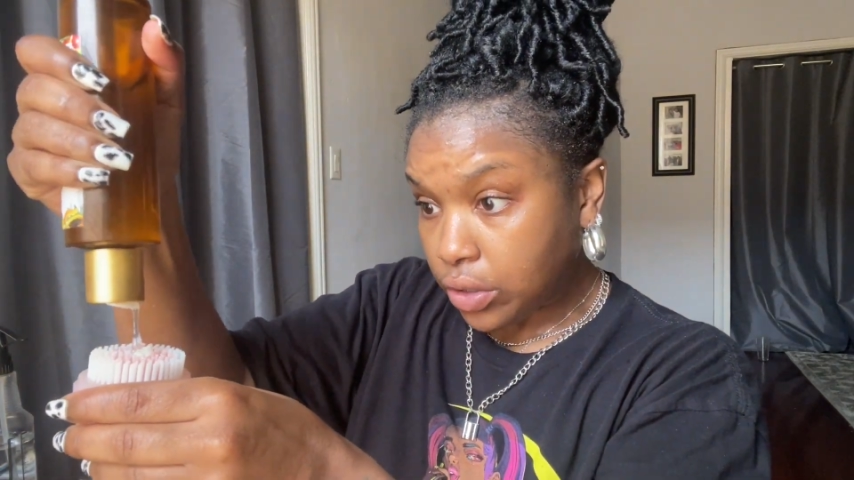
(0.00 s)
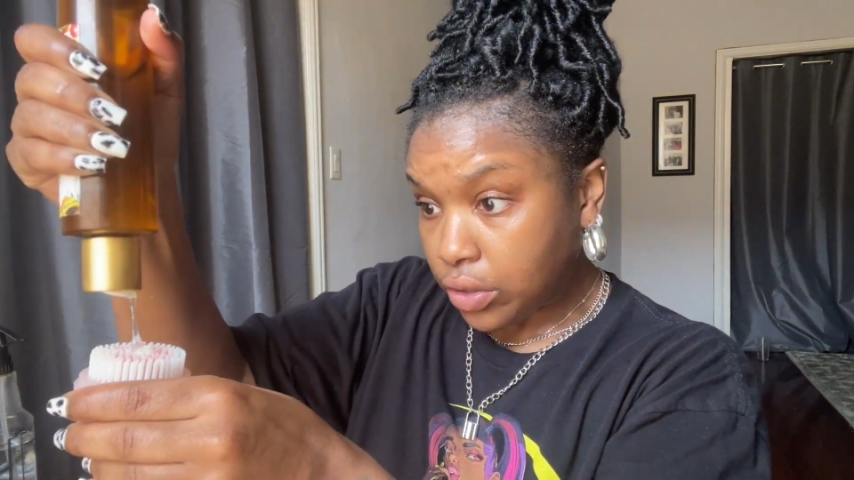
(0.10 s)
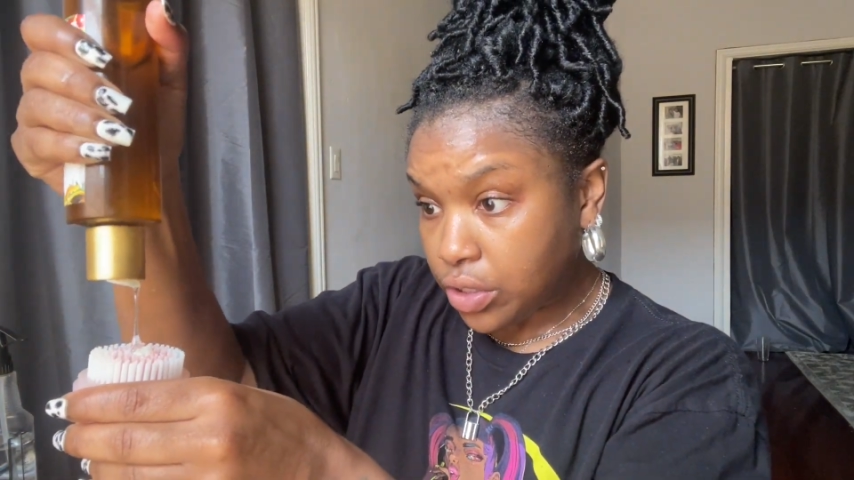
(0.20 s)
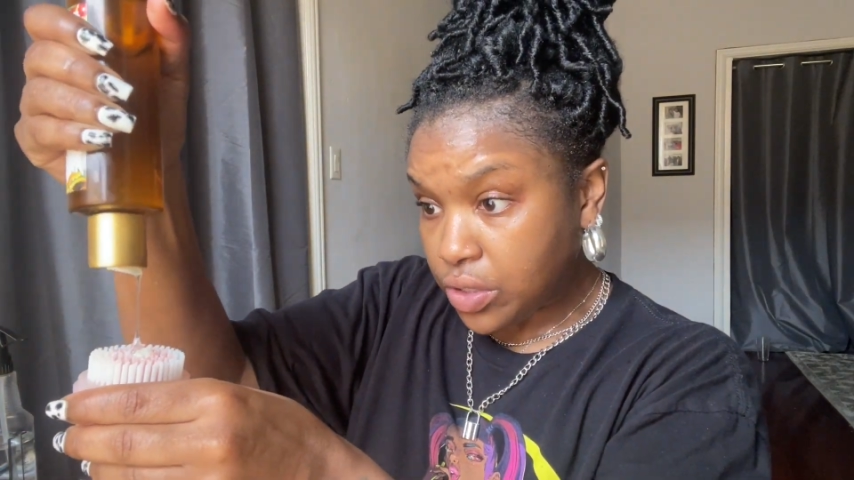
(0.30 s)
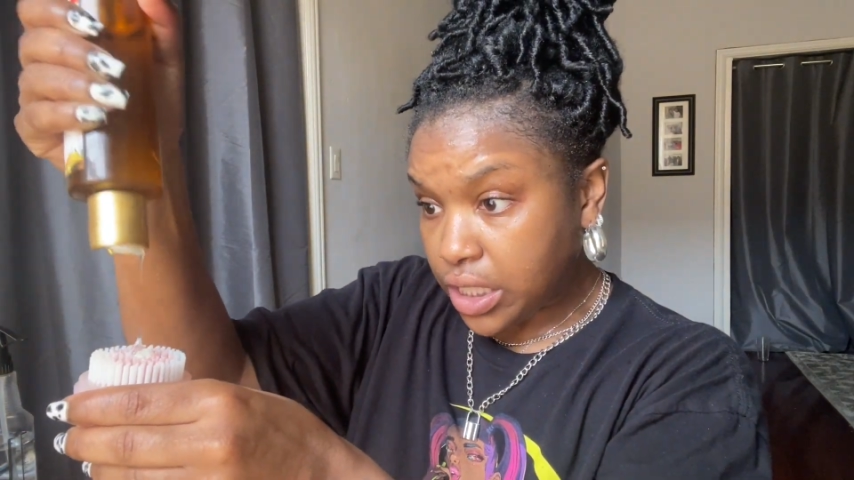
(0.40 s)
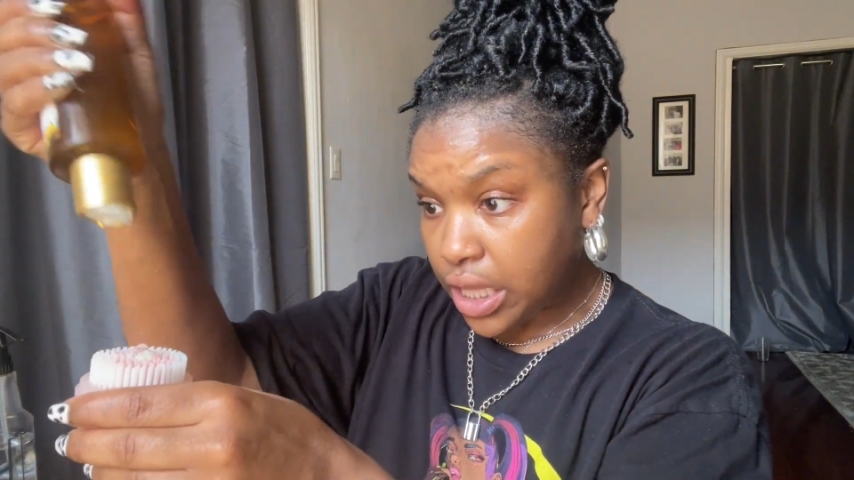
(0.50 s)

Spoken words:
do you see